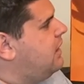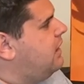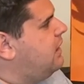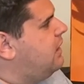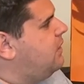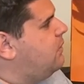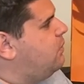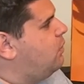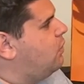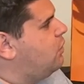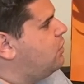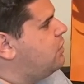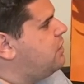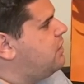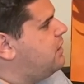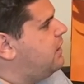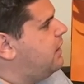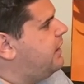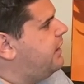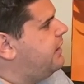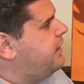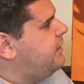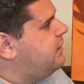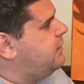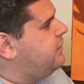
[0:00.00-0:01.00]
He watched the
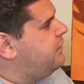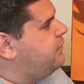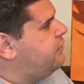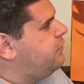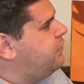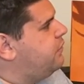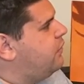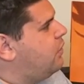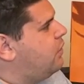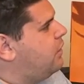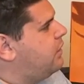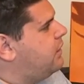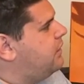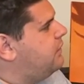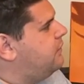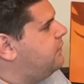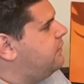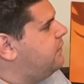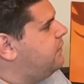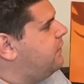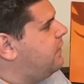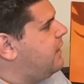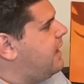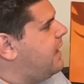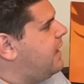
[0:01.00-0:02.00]
lightning fork
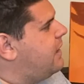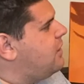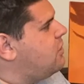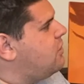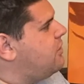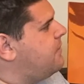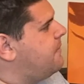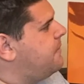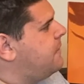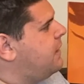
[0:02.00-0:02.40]
and flash.